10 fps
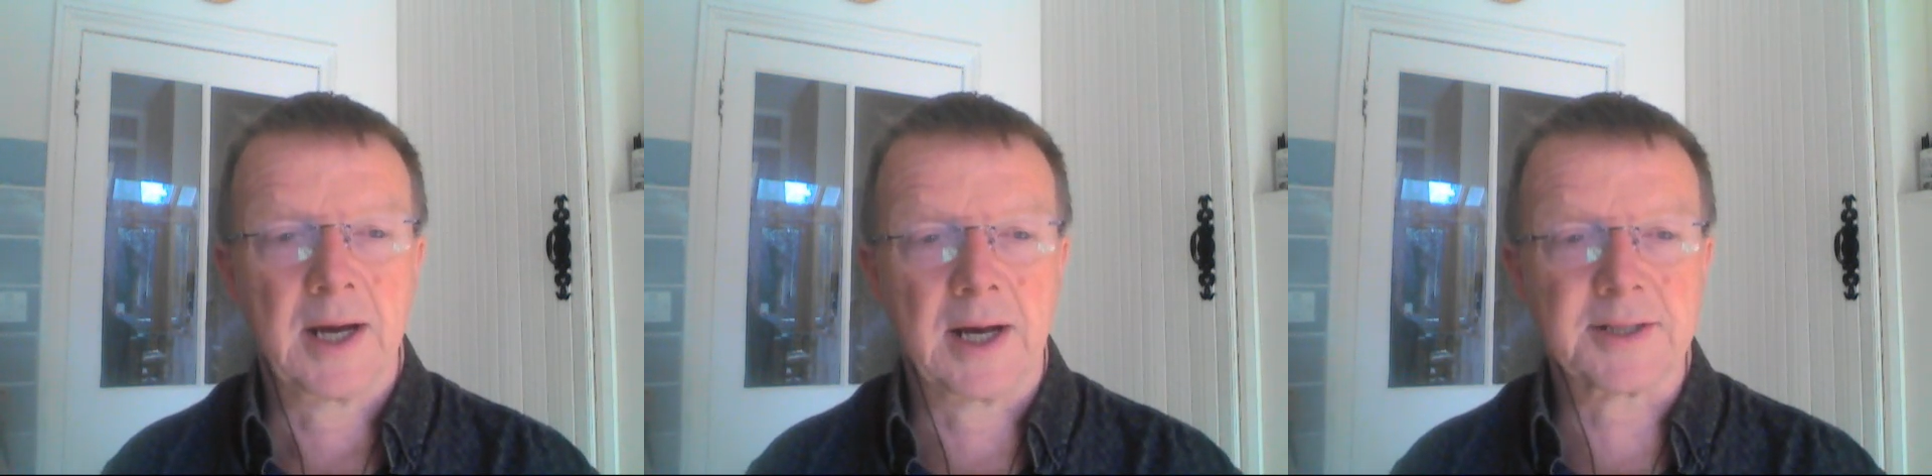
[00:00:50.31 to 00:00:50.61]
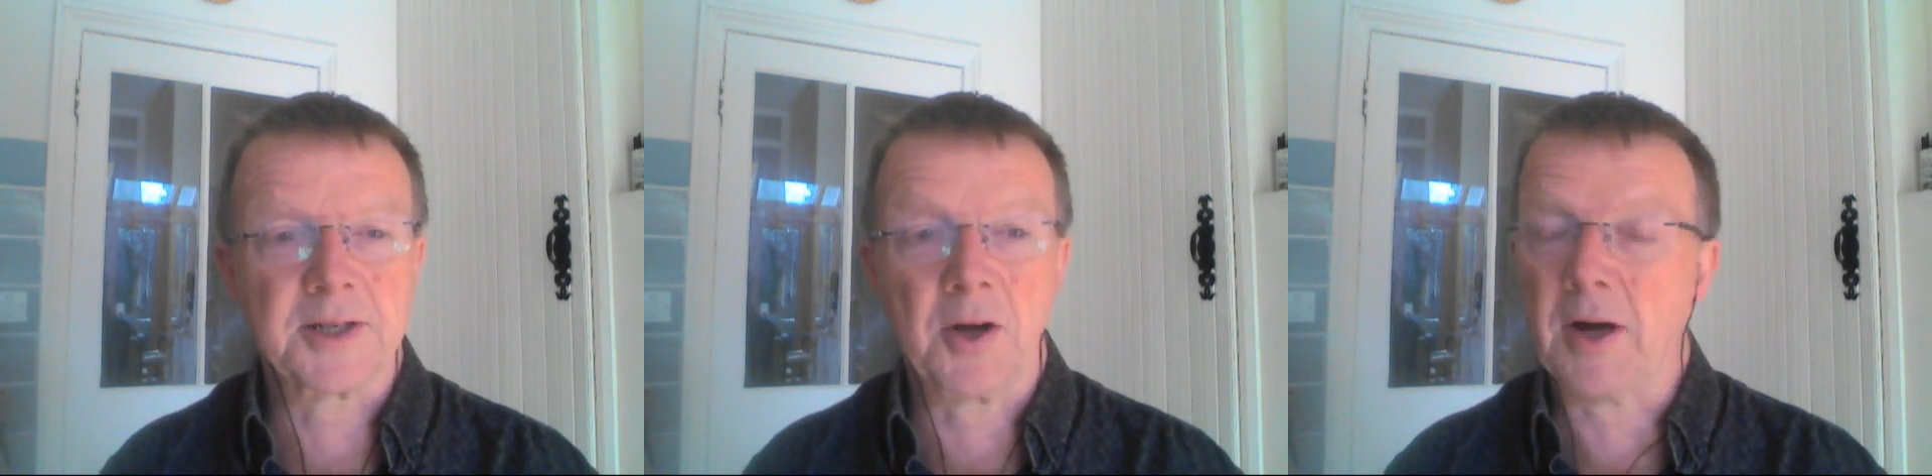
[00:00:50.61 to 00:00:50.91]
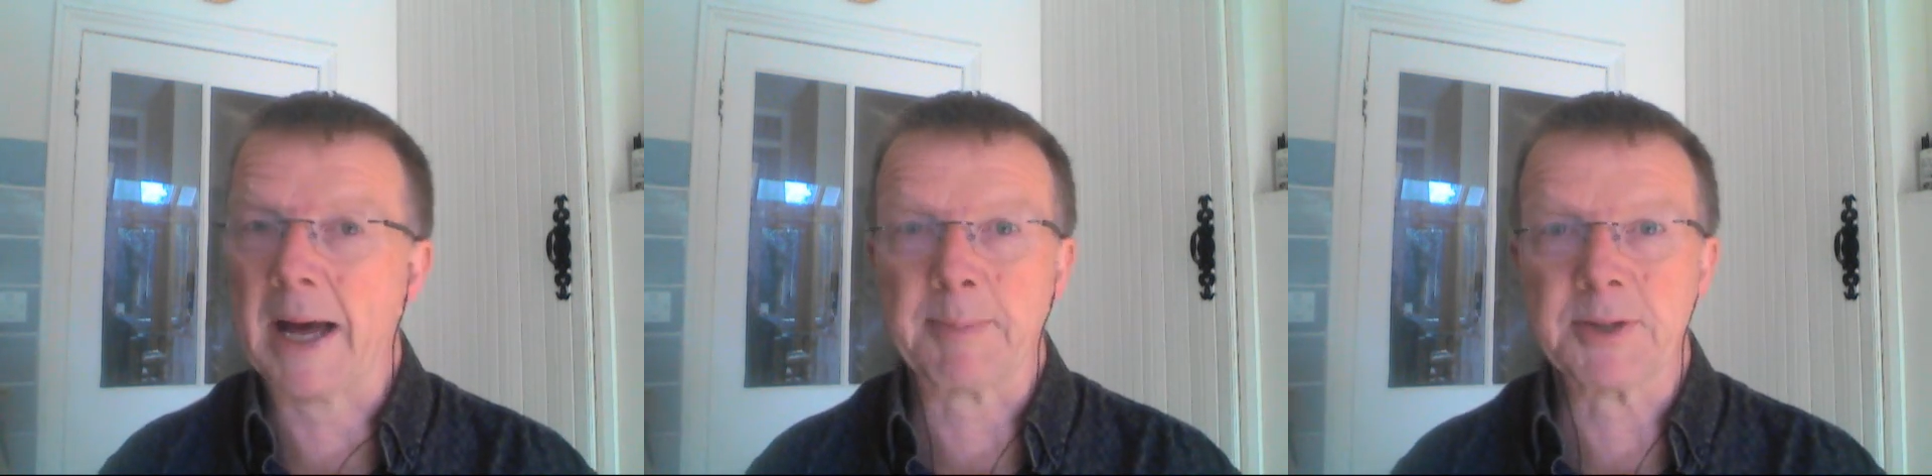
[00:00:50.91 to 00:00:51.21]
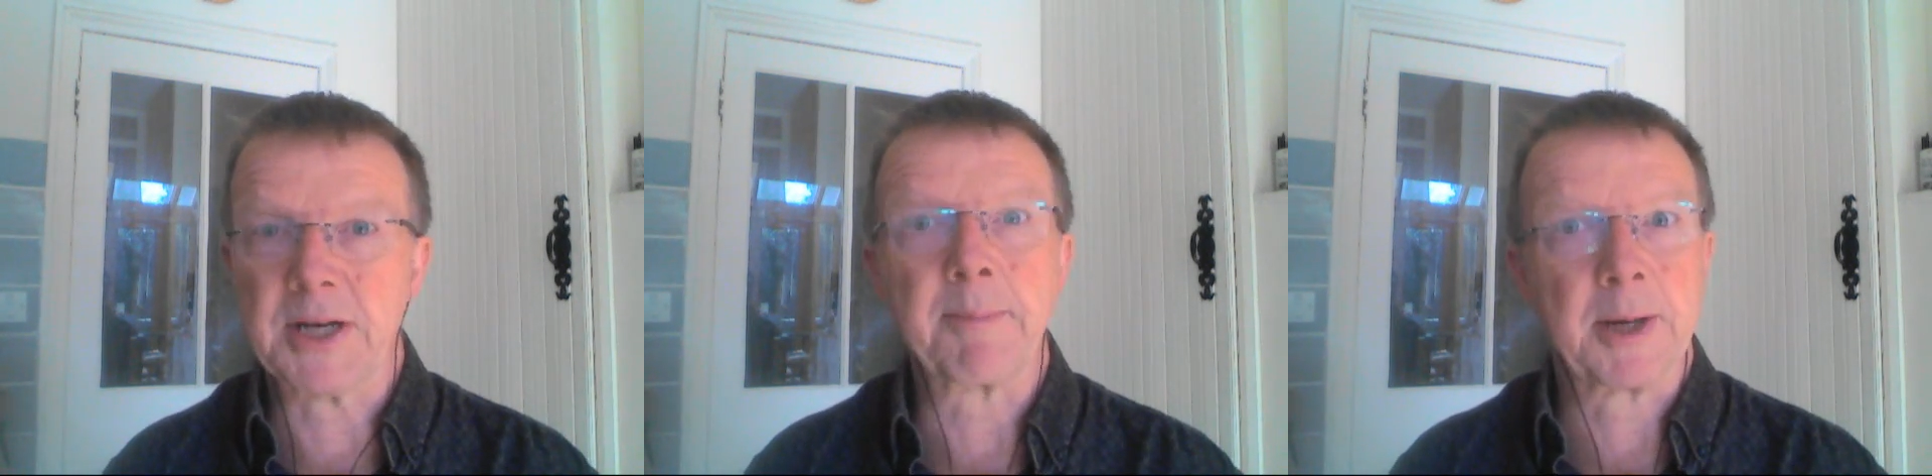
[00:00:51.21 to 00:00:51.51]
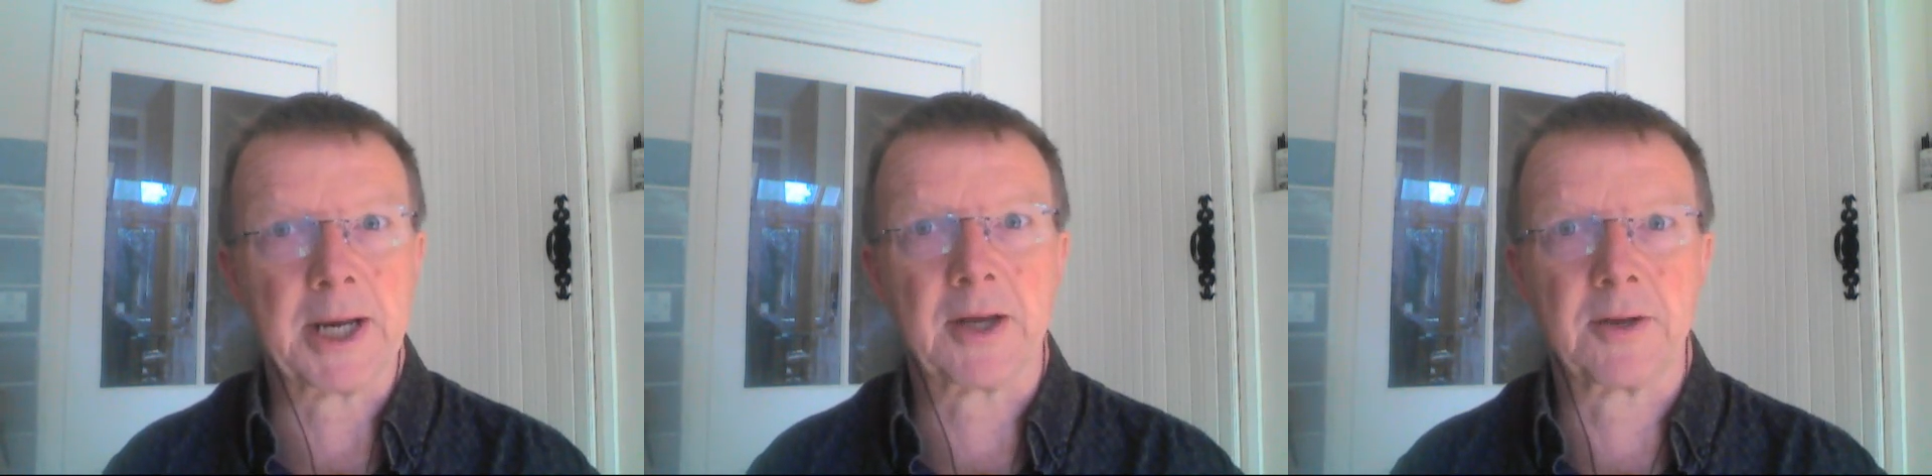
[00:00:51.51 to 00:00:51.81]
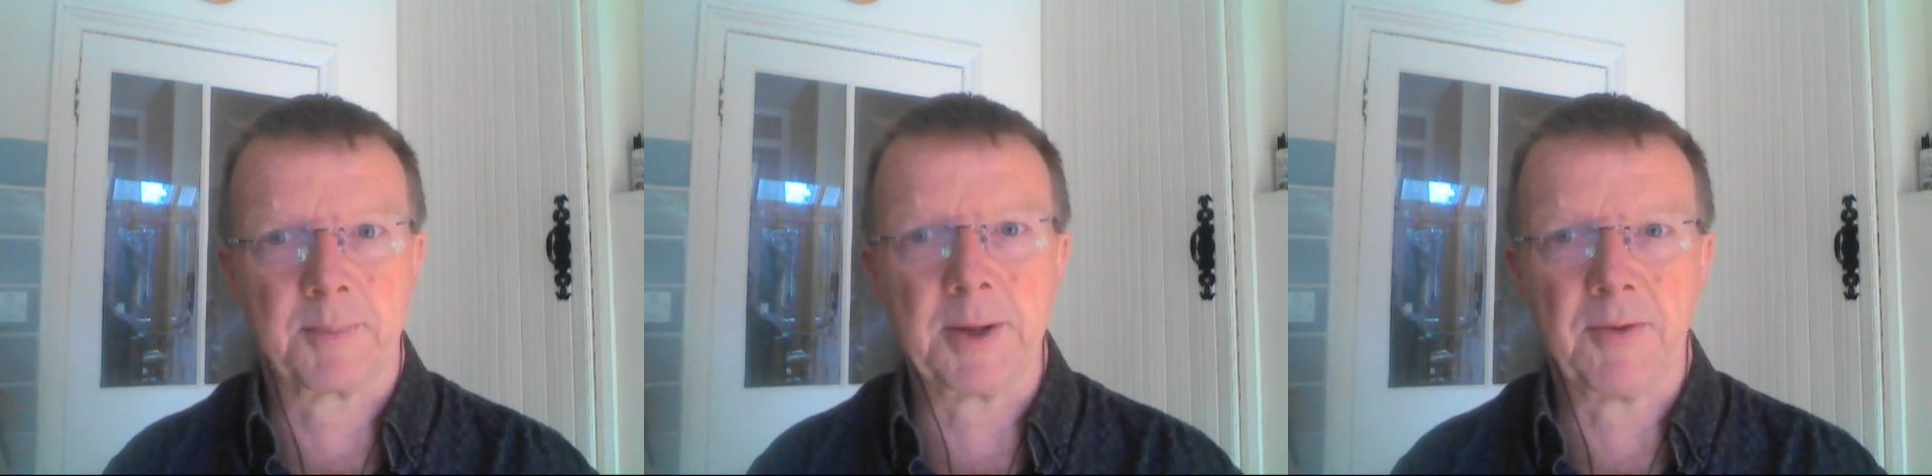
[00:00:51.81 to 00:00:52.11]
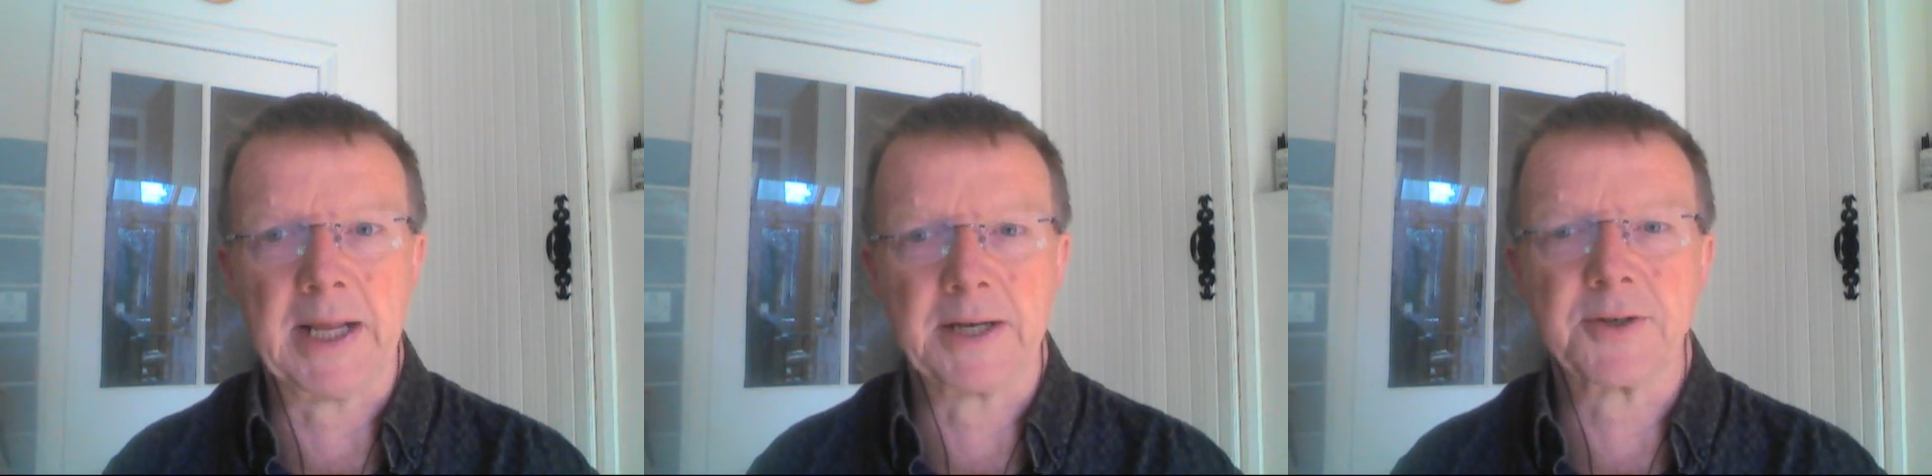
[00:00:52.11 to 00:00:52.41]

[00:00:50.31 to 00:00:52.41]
It's not happened yet, but it could be a really